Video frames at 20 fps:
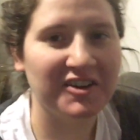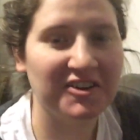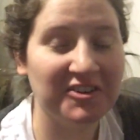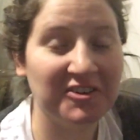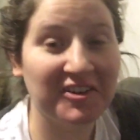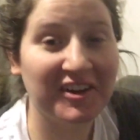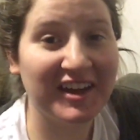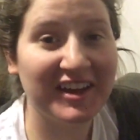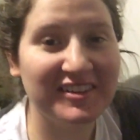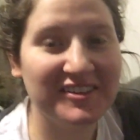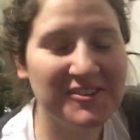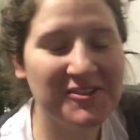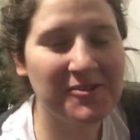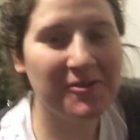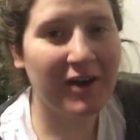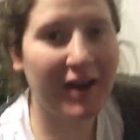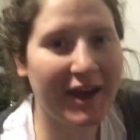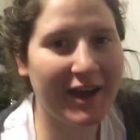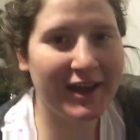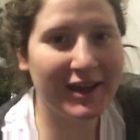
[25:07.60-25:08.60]
Okay,
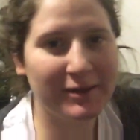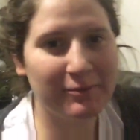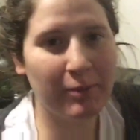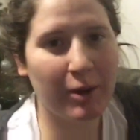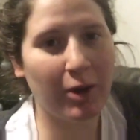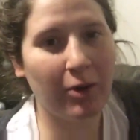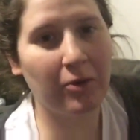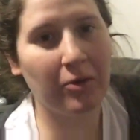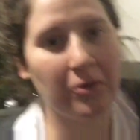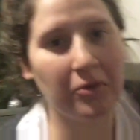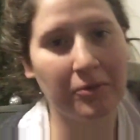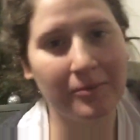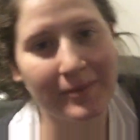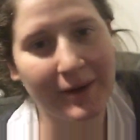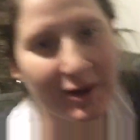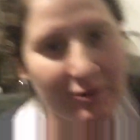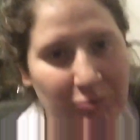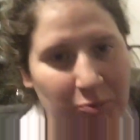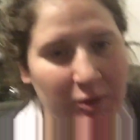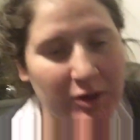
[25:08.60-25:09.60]
so I am home.
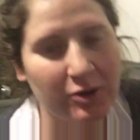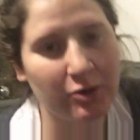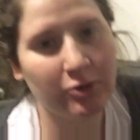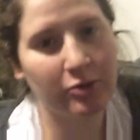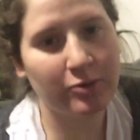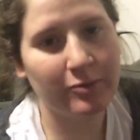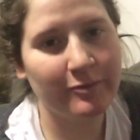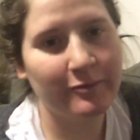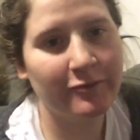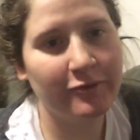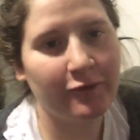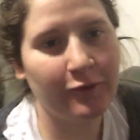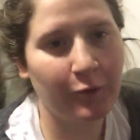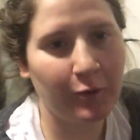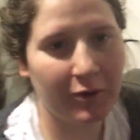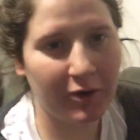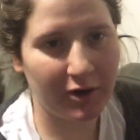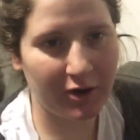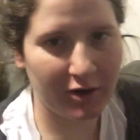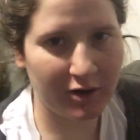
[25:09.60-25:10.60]
I've been home
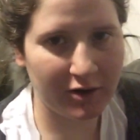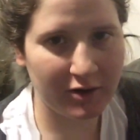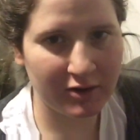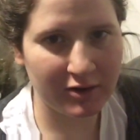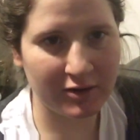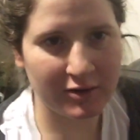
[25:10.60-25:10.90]
for